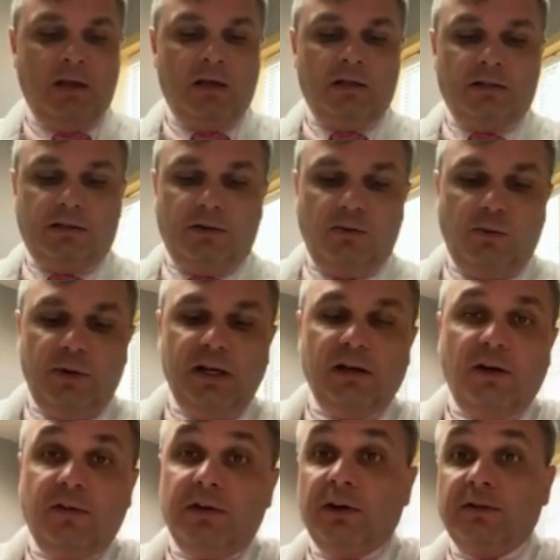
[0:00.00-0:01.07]
So we know
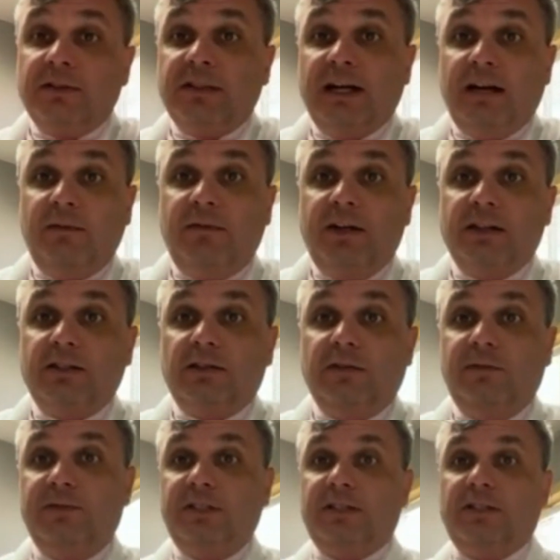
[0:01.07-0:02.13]
the known side effects
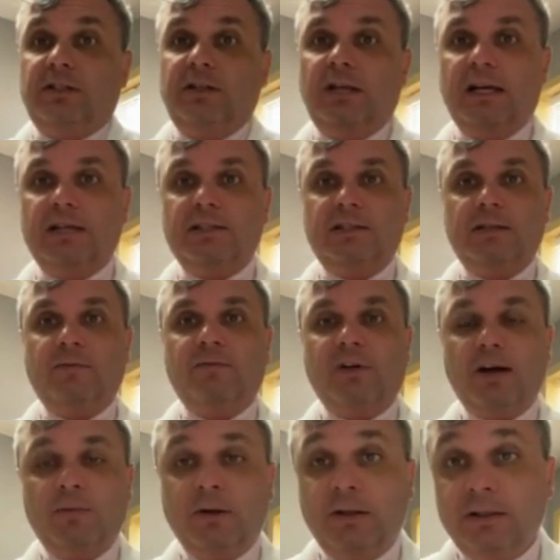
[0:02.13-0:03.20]
of just nausea and
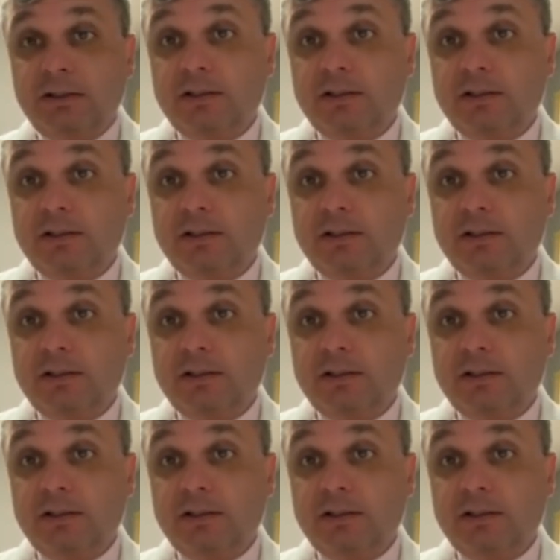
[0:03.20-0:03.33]
vomiting.